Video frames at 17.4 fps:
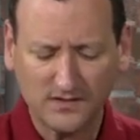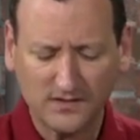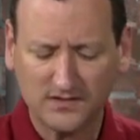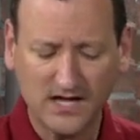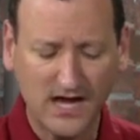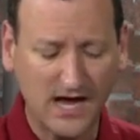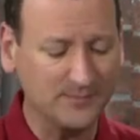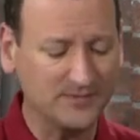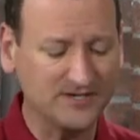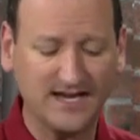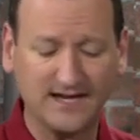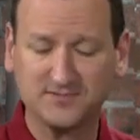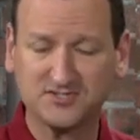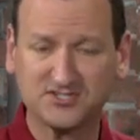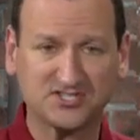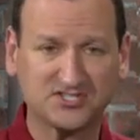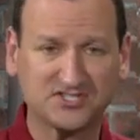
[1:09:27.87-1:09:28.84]
Common name
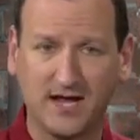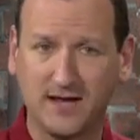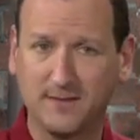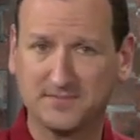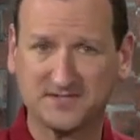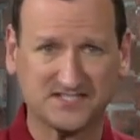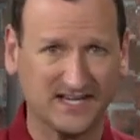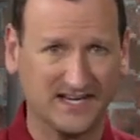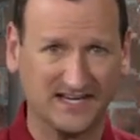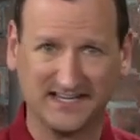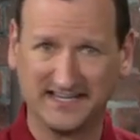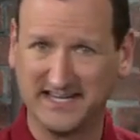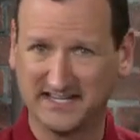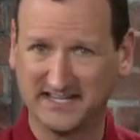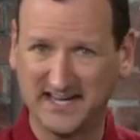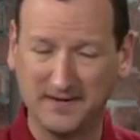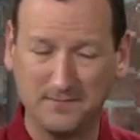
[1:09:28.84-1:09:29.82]
is just Don Pizzette.
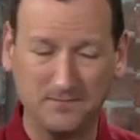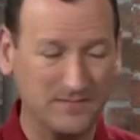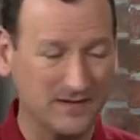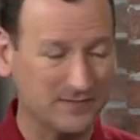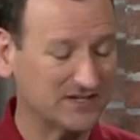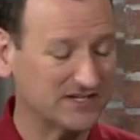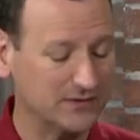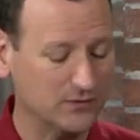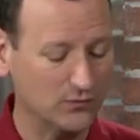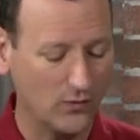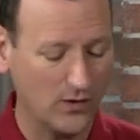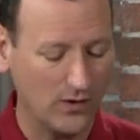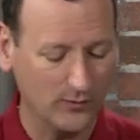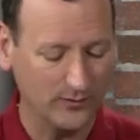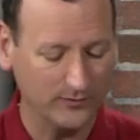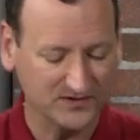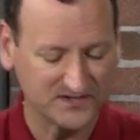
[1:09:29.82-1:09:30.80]
Again, kind of mimicking
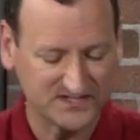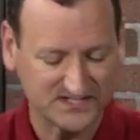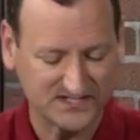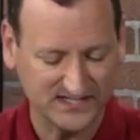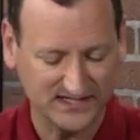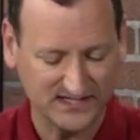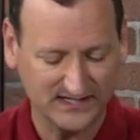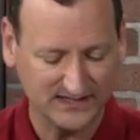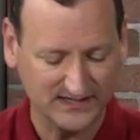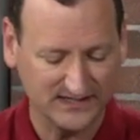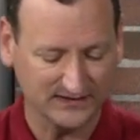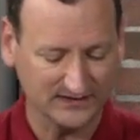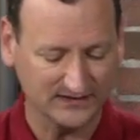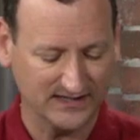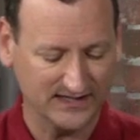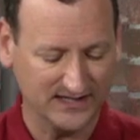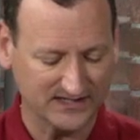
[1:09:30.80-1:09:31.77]
what we would see in
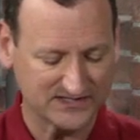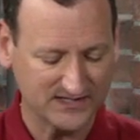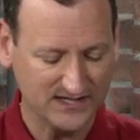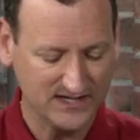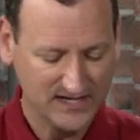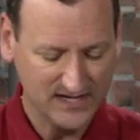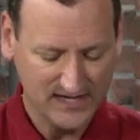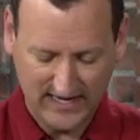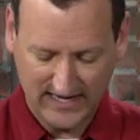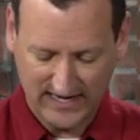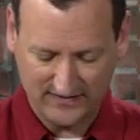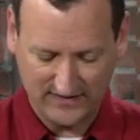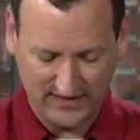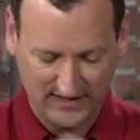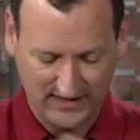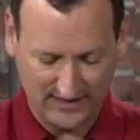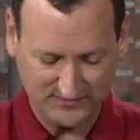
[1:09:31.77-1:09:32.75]
Linux. And
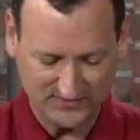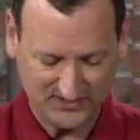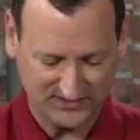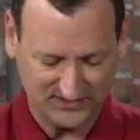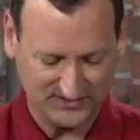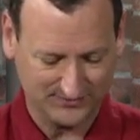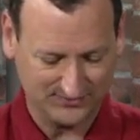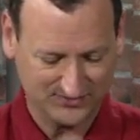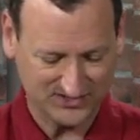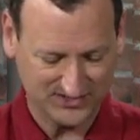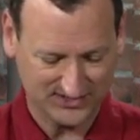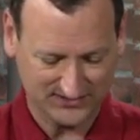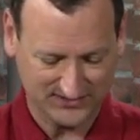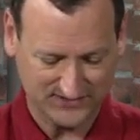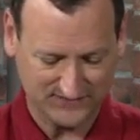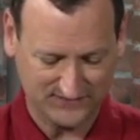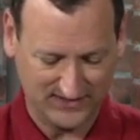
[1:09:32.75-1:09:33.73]
then I'm just going to double check
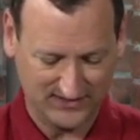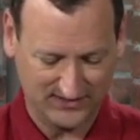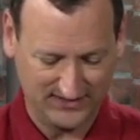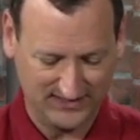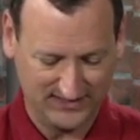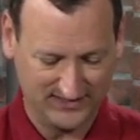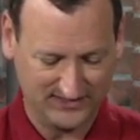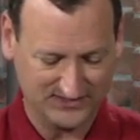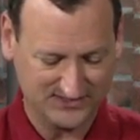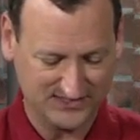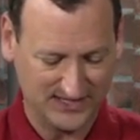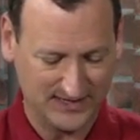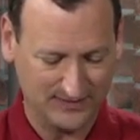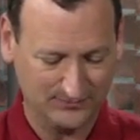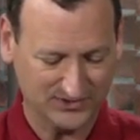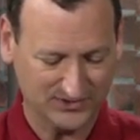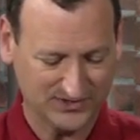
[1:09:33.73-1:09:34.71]
this file ahead of
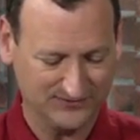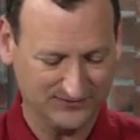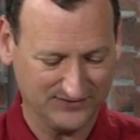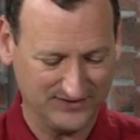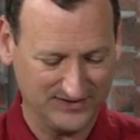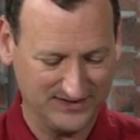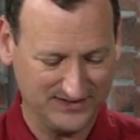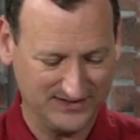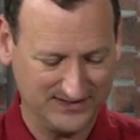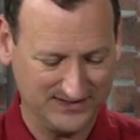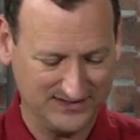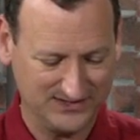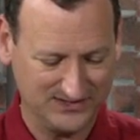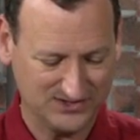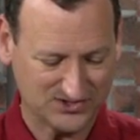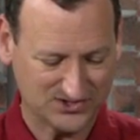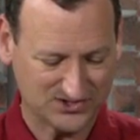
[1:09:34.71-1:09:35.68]
time, looking for
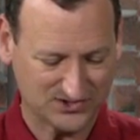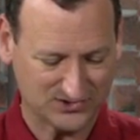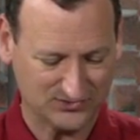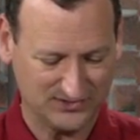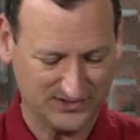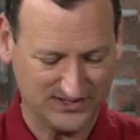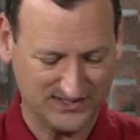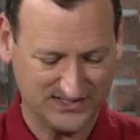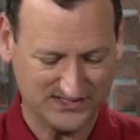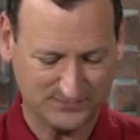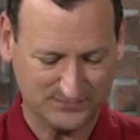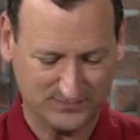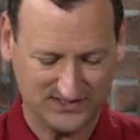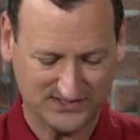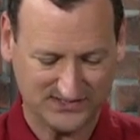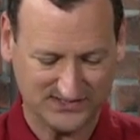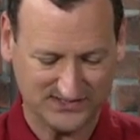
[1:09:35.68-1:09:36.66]
any stray
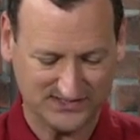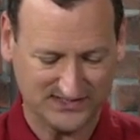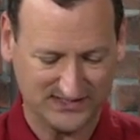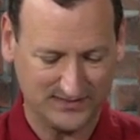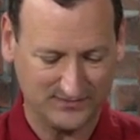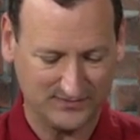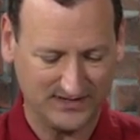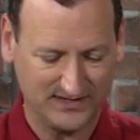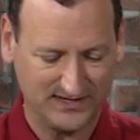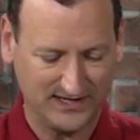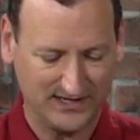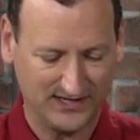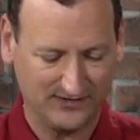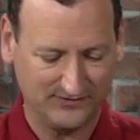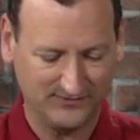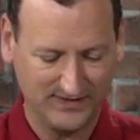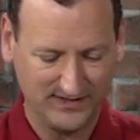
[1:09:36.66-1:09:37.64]
spaces that I might
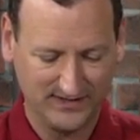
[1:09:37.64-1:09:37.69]
have.